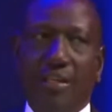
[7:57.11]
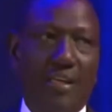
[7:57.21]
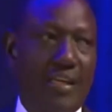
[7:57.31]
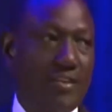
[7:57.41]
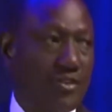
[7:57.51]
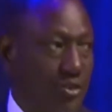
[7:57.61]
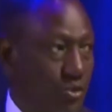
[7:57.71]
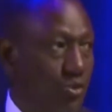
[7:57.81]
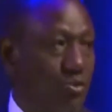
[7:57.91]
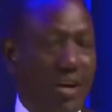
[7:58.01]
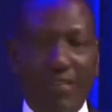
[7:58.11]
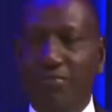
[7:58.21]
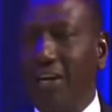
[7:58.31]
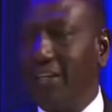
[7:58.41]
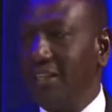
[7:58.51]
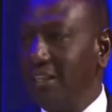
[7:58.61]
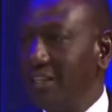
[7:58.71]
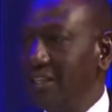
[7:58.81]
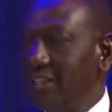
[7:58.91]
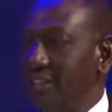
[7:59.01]
and so do I find
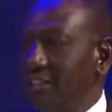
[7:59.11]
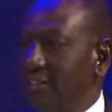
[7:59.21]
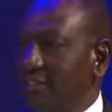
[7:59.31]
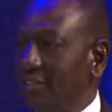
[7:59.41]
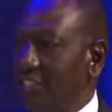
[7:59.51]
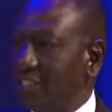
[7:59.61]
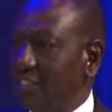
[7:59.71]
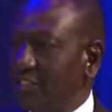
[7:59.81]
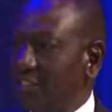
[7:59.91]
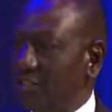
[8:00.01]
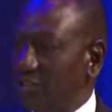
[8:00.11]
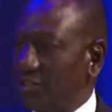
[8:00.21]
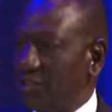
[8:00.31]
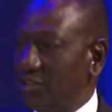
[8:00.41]
in this great institution